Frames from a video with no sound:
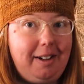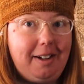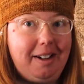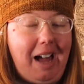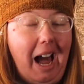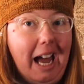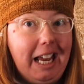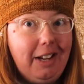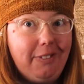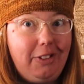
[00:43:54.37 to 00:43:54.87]

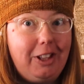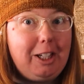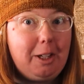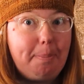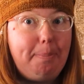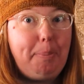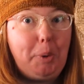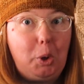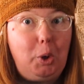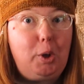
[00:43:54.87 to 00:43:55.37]
kind of like a
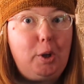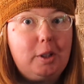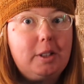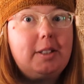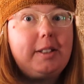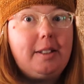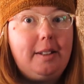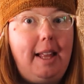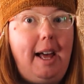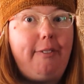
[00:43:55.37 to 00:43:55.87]

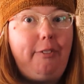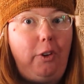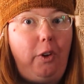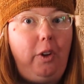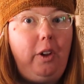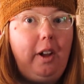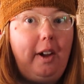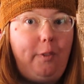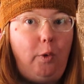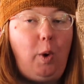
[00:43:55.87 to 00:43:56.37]
bird's
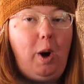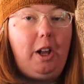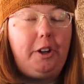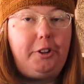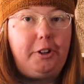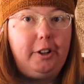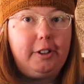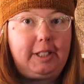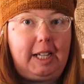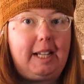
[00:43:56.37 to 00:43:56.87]
level of wild
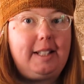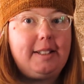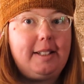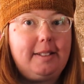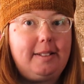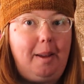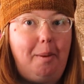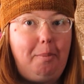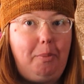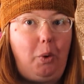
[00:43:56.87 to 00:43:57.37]
turkeys at
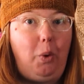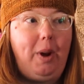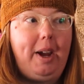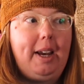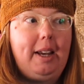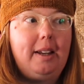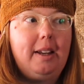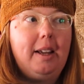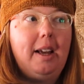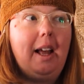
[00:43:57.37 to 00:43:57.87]
some
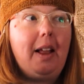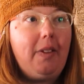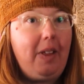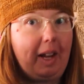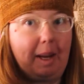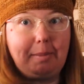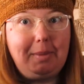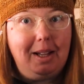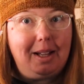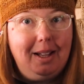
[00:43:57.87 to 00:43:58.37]
point.
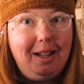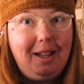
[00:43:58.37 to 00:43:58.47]
Like, I'm